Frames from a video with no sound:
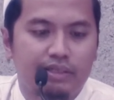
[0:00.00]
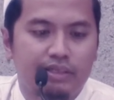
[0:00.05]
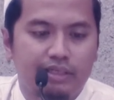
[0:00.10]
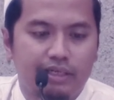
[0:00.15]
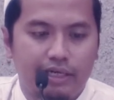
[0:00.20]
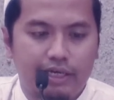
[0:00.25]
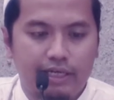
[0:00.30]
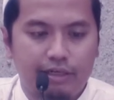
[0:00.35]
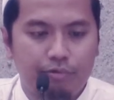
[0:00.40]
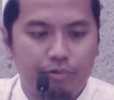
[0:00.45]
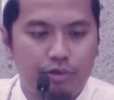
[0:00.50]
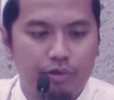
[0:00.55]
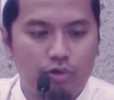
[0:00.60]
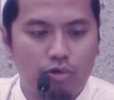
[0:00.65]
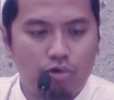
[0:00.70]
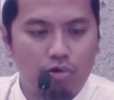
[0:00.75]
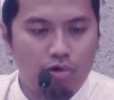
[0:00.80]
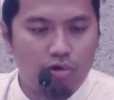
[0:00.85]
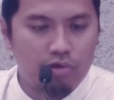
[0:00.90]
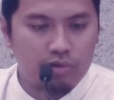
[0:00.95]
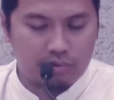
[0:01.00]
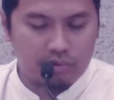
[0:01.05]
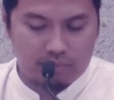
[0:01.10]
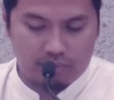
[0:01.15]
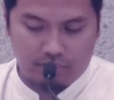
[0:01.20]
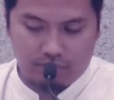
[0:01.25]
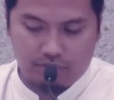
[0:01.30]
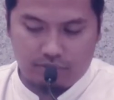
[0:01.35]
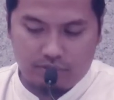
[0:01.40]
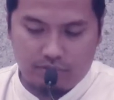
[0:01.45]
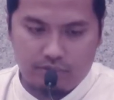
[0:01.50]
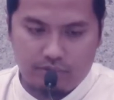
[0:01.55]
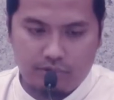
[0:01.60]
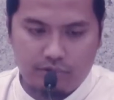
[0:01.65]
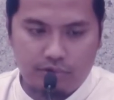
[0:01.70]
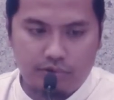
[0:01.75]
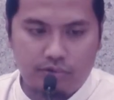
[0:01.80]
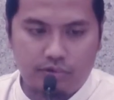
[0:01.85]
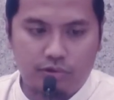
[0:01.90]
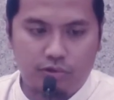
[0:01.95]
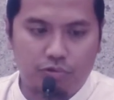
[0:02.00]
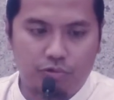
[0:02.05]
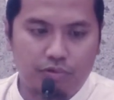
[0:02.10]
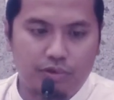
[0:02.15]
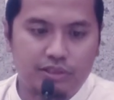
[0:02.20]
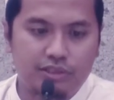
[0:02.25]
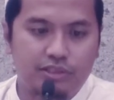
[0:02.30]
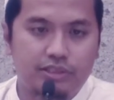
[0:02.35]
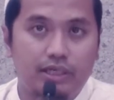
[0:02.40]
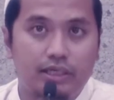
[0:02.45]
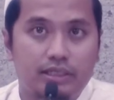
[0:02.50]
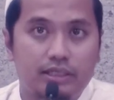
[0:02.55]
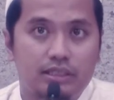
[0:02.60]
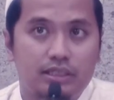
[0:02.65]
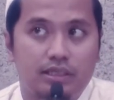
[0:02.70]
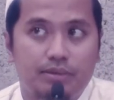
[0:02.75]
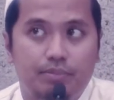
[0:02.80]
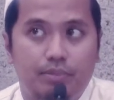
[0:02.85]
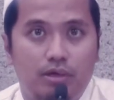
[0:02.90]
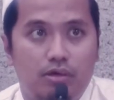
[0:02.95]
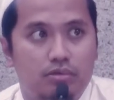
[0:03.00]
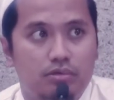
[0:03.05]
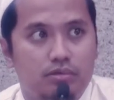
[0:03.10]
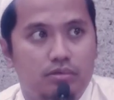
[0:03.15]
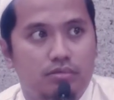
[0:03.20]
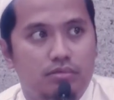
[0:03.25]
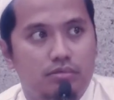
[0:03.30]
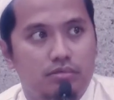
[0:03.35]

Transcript: And we go on towards sharing about